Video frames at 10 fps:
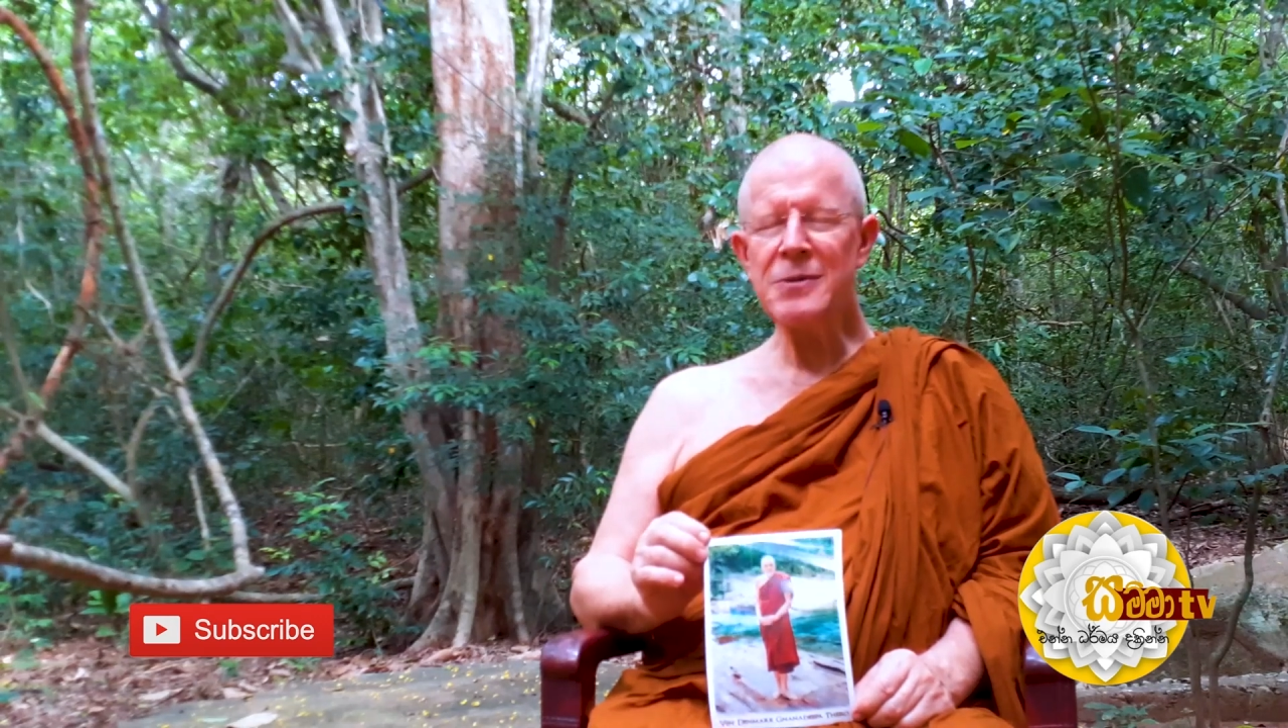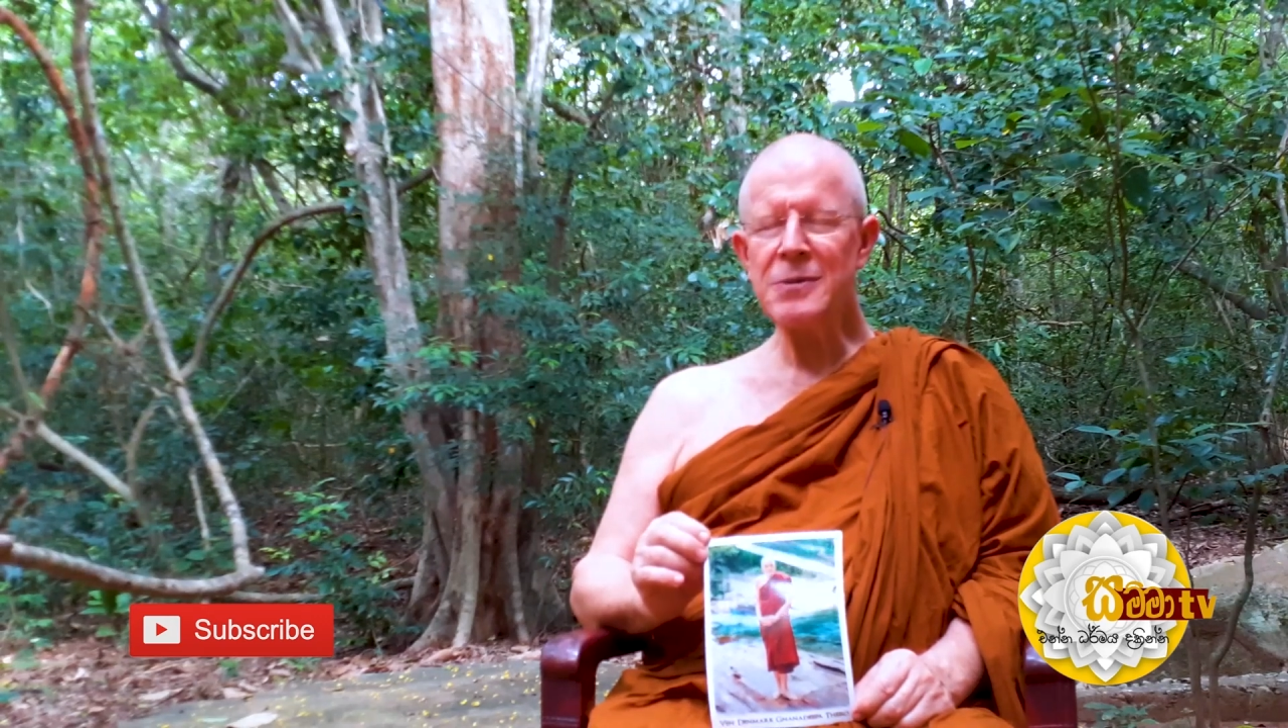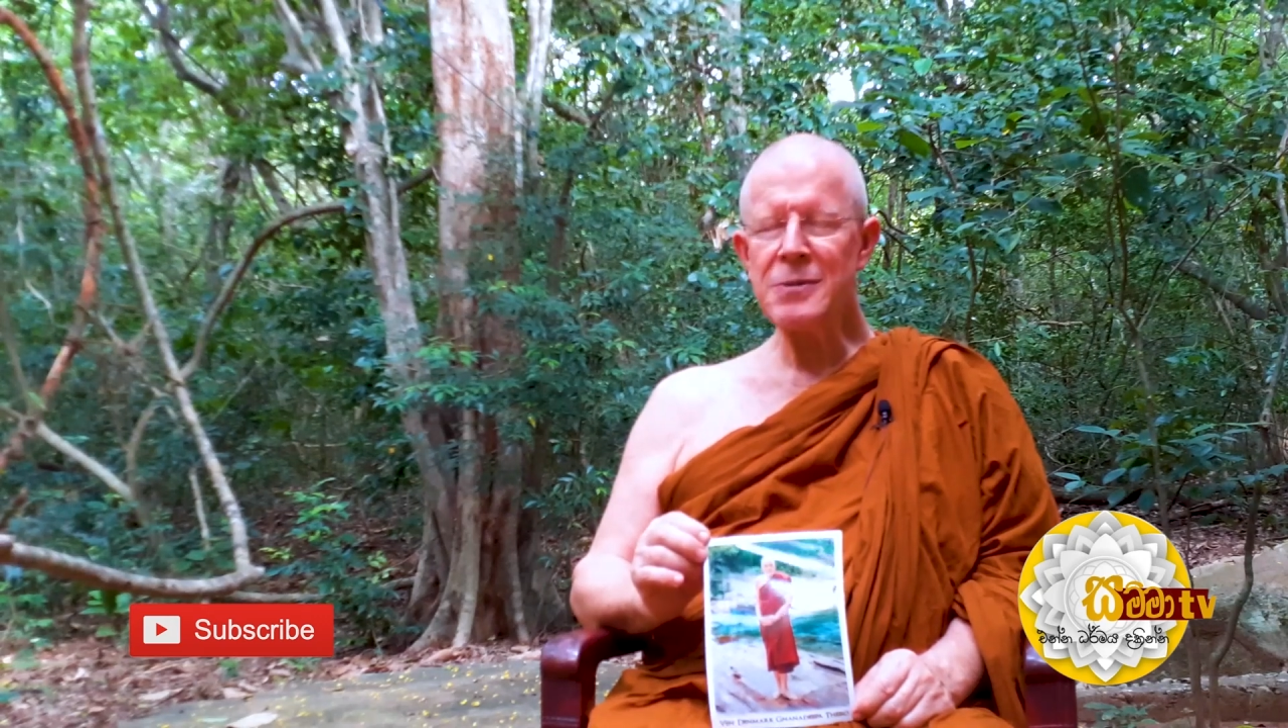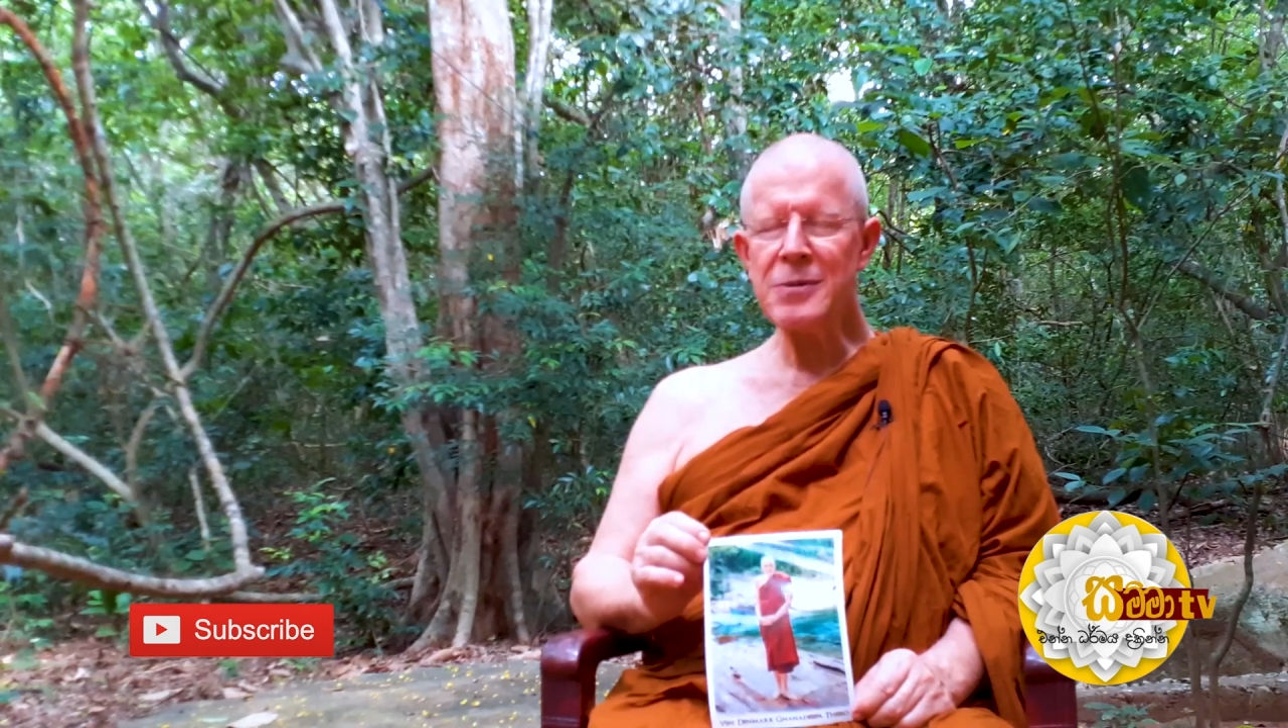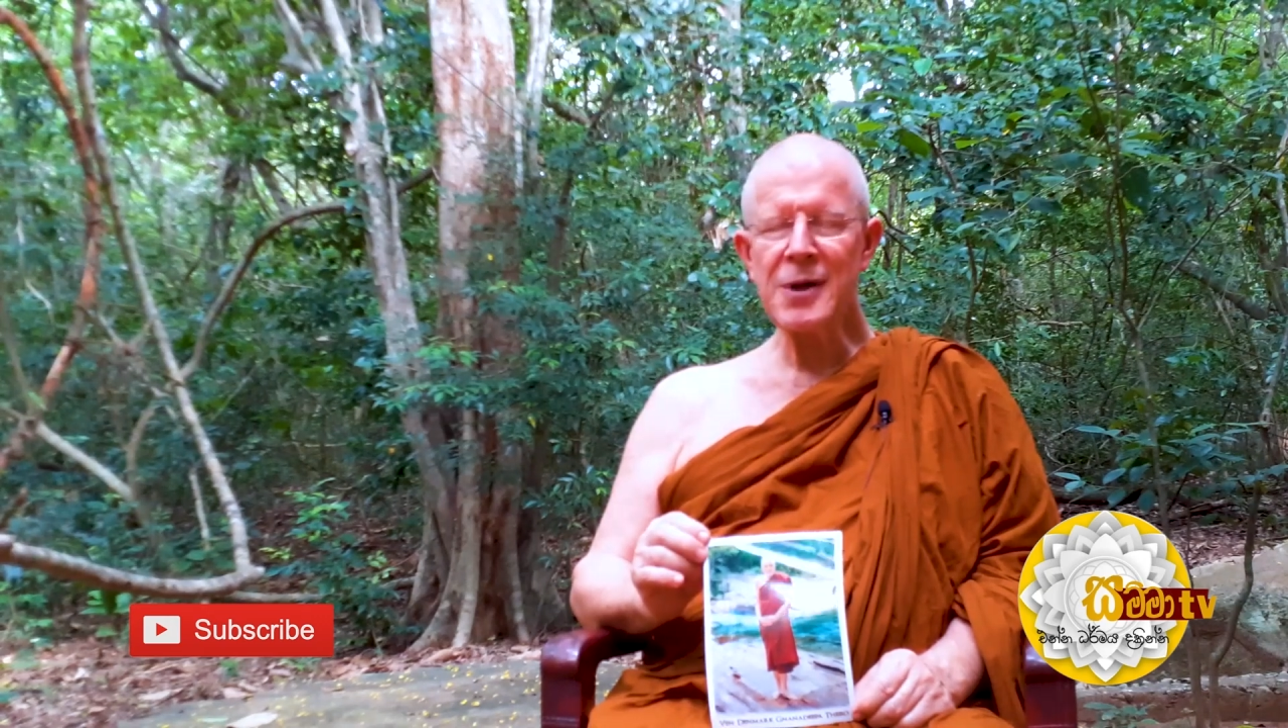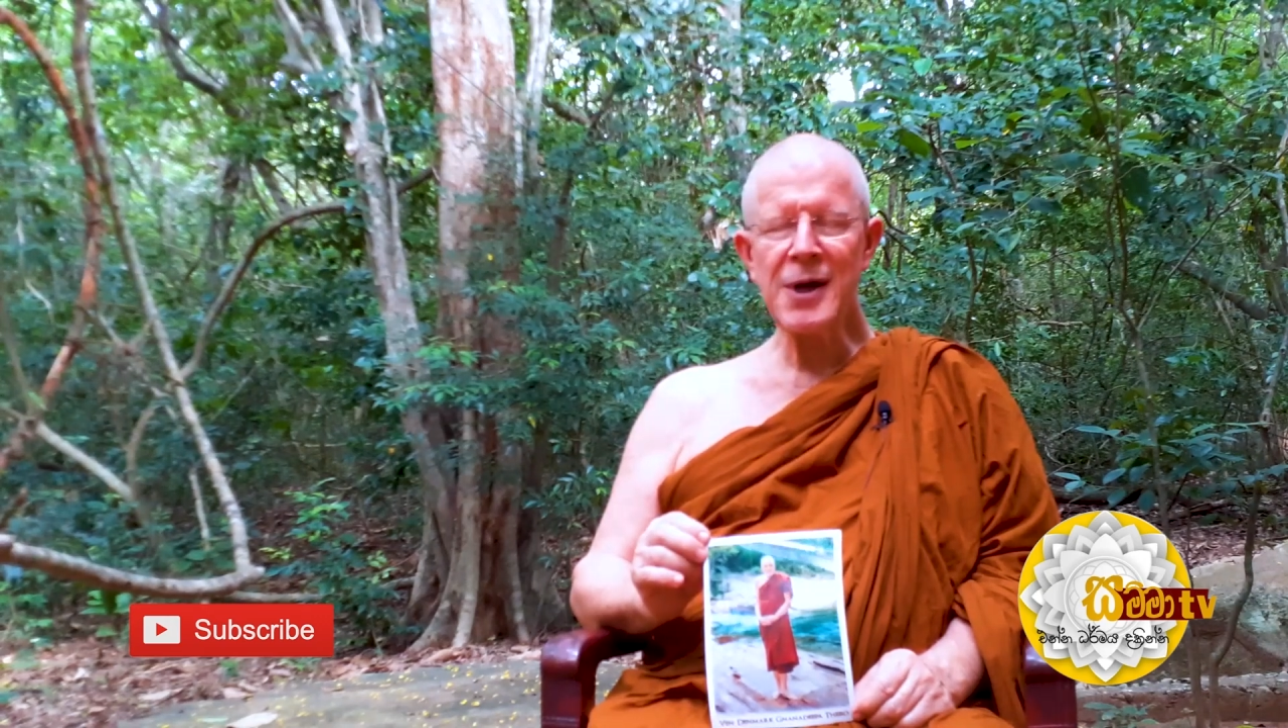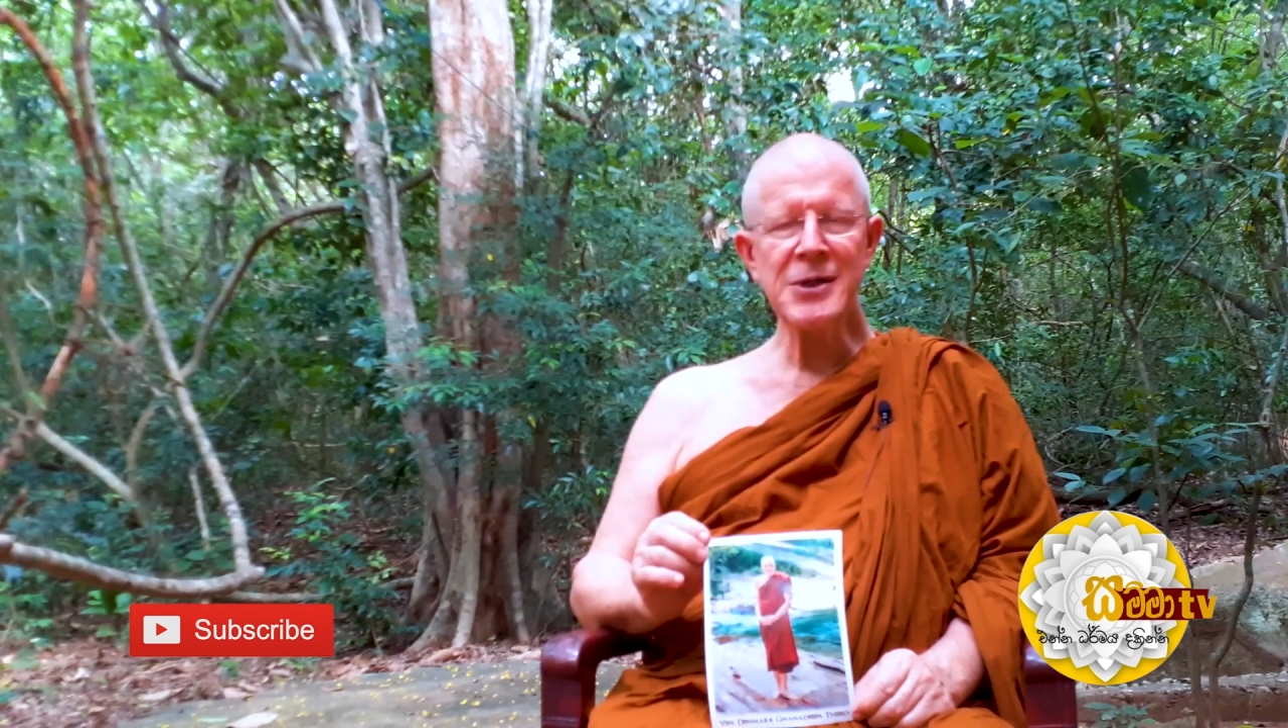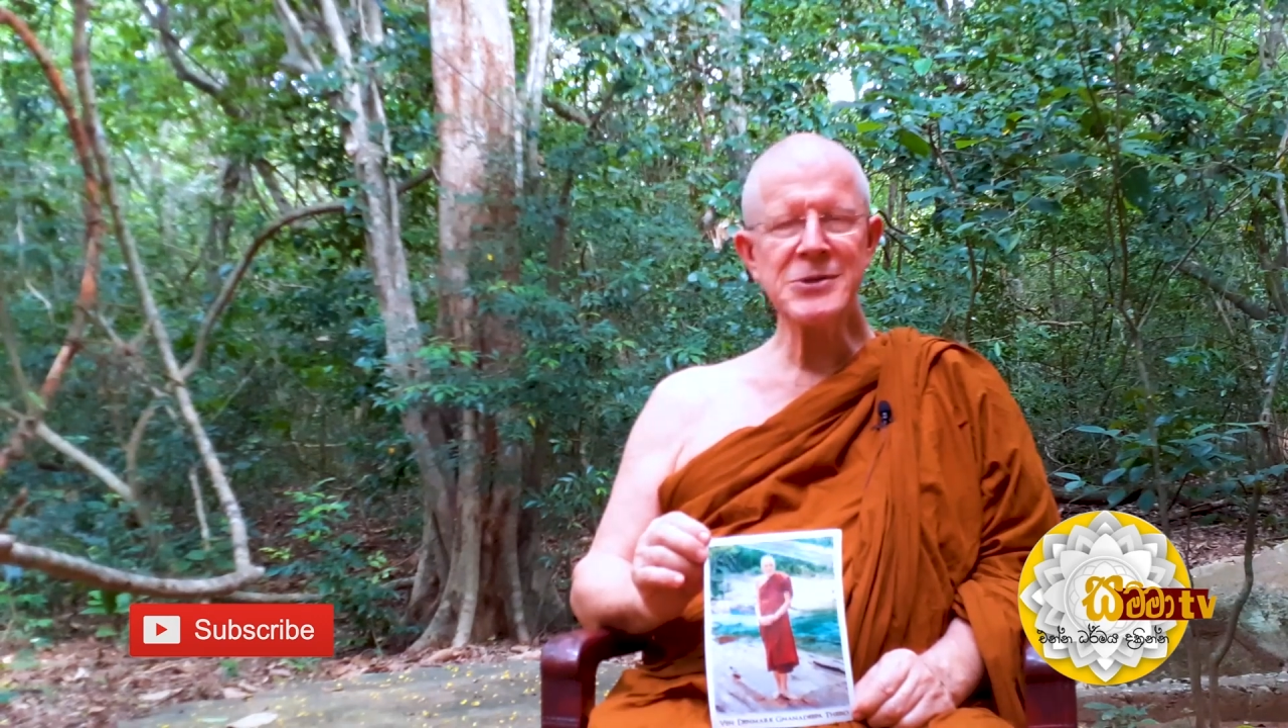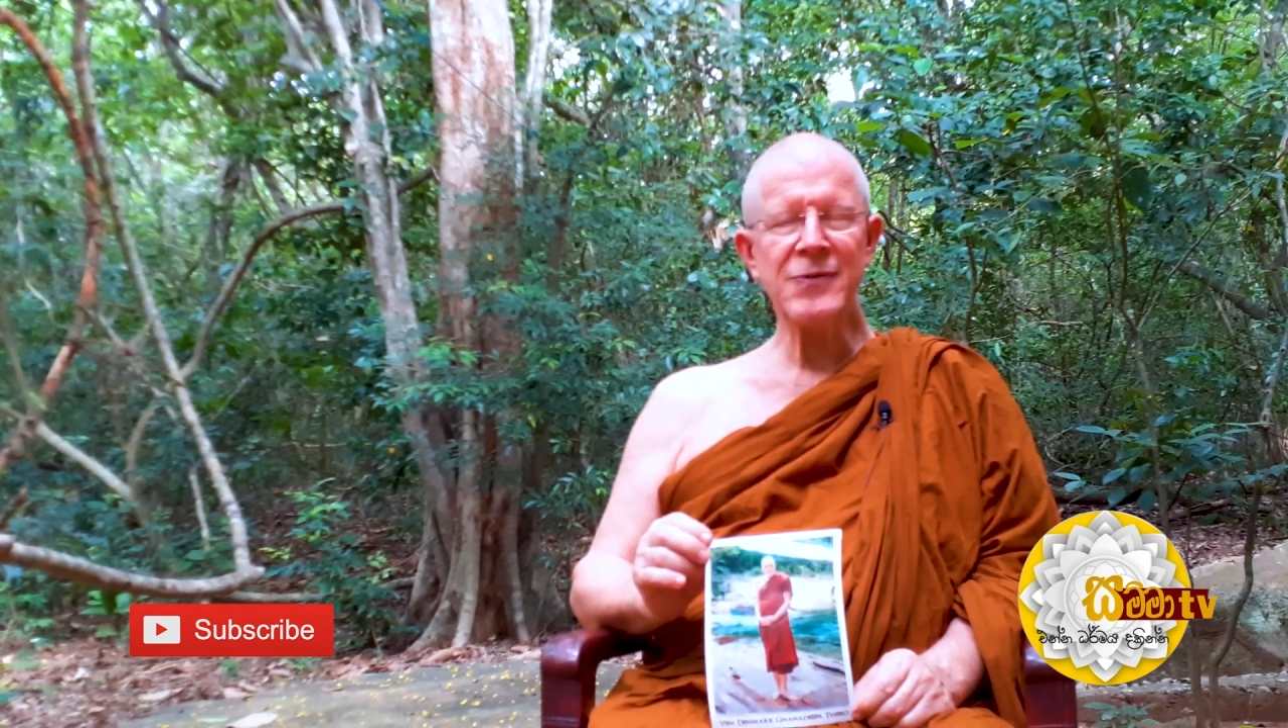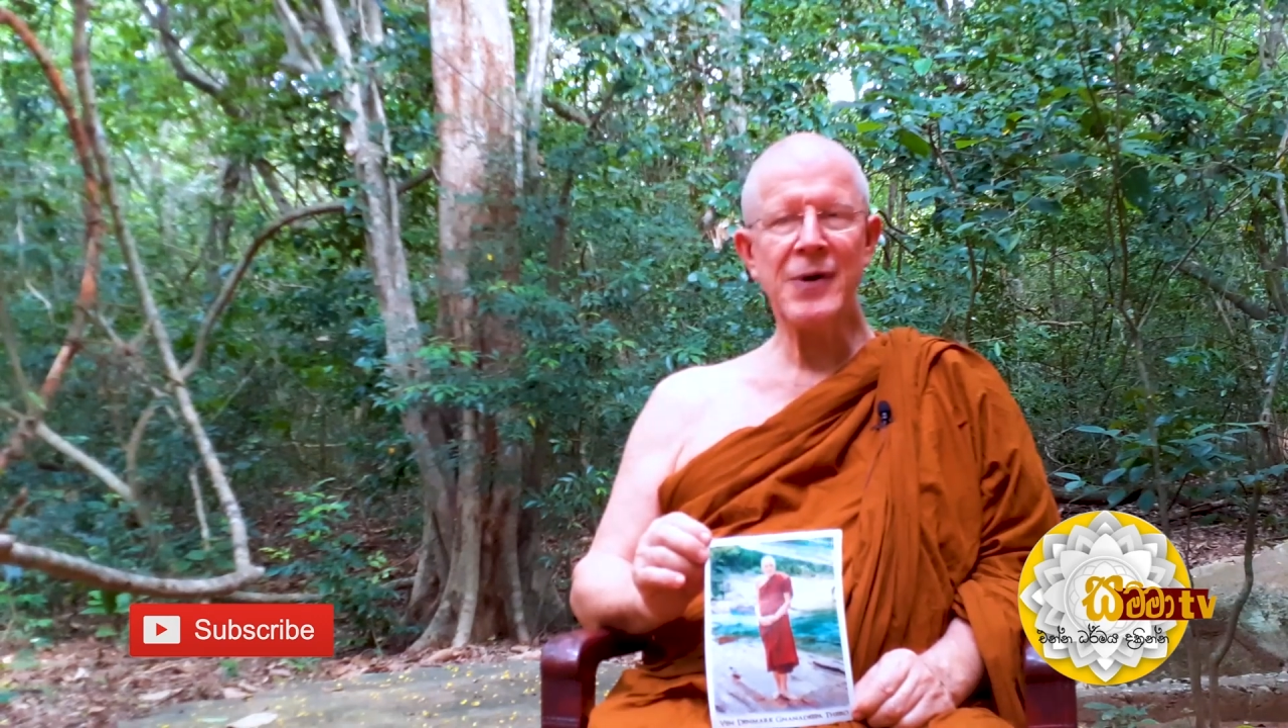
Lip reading: all kinds of